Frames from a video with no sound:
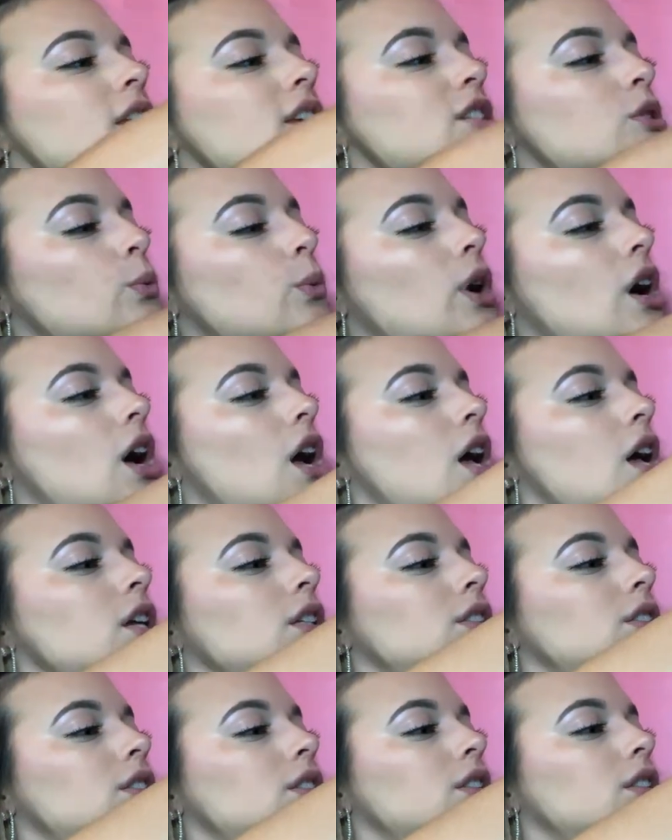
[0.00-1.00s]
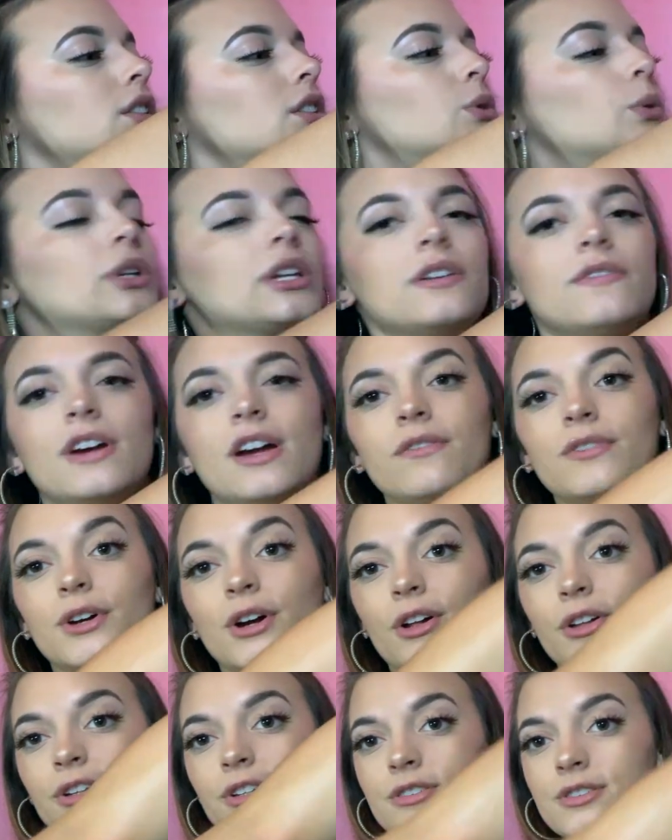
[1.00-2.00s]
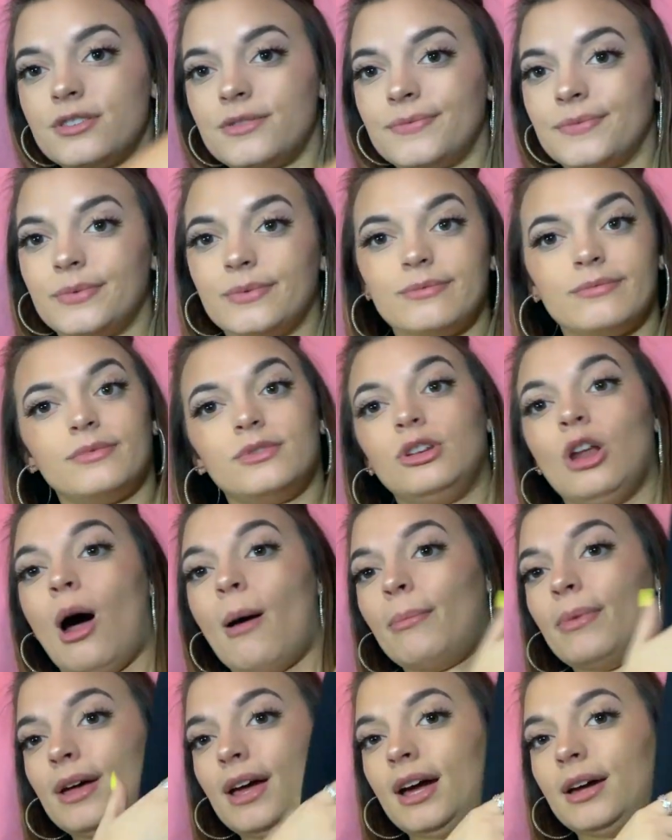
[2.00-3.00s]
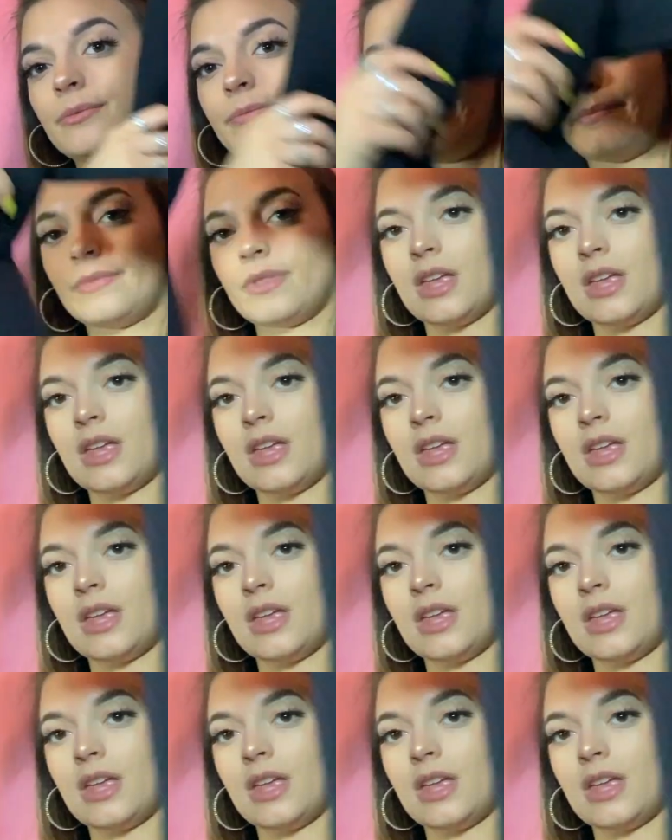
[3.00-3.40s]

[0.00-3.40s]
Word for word: This was $25. Not bad.